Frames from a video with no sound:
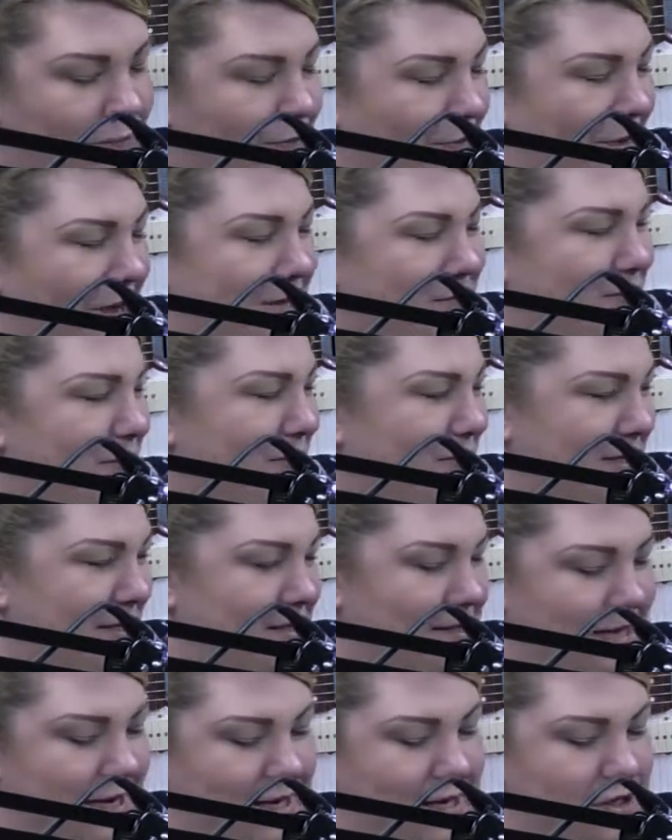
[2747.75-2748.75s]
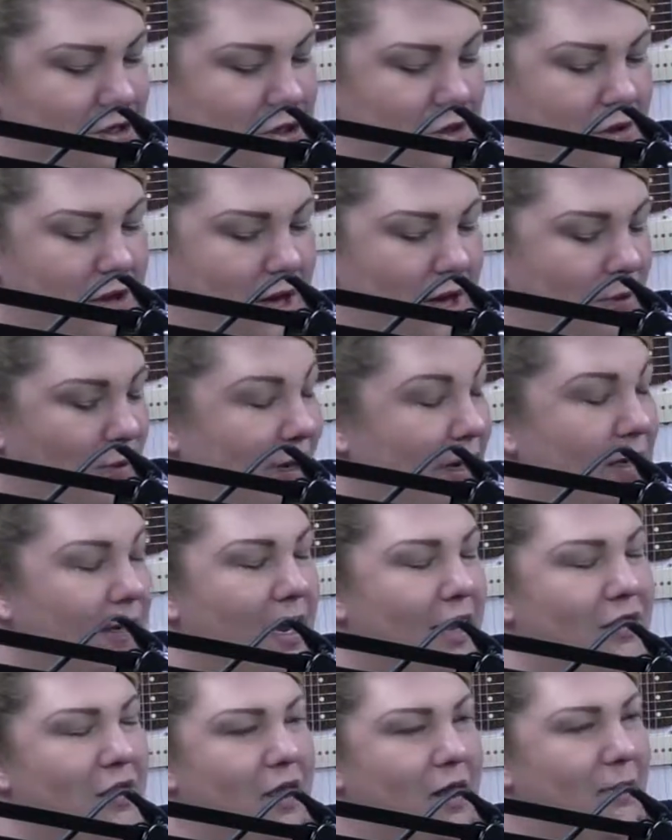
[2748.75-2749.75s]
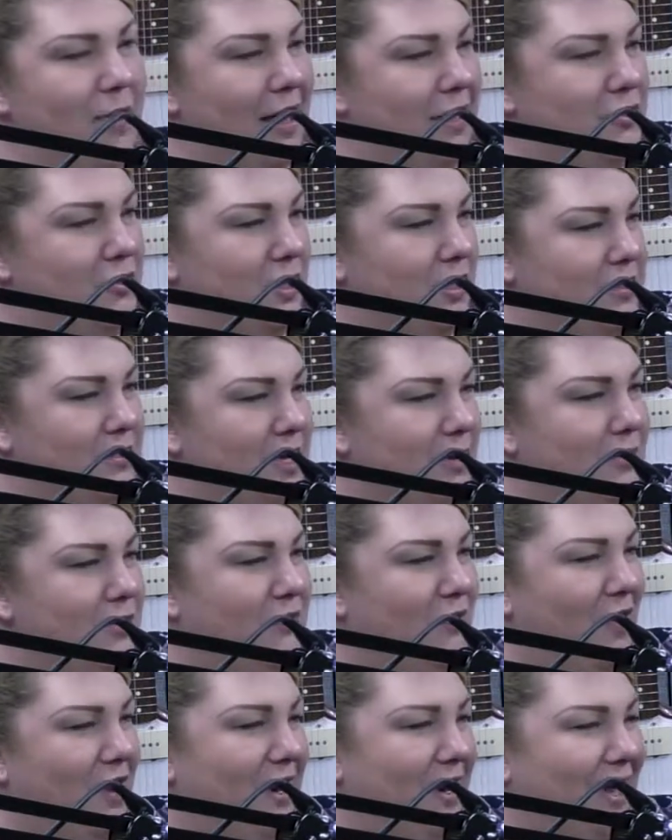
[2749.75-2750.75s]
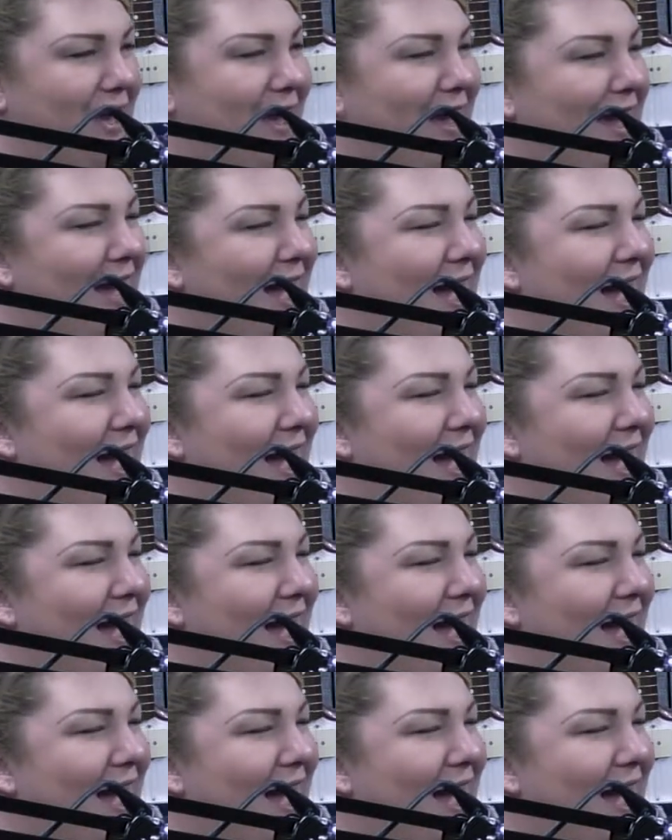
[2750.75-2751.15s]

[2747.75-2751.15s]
lost what I was gonna say because you thought of weed and I thought of bad drugs. That was funny.